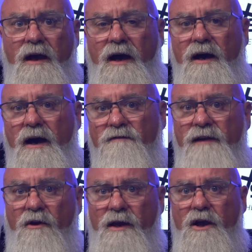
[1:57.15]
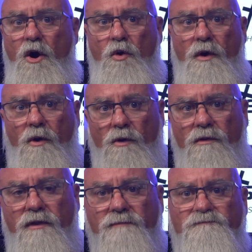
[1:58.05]
a very old
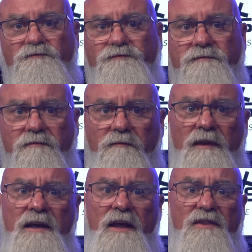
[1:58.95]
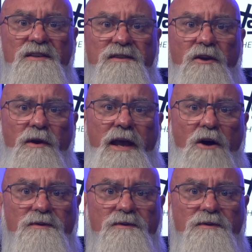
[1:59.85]
earth. This theory helps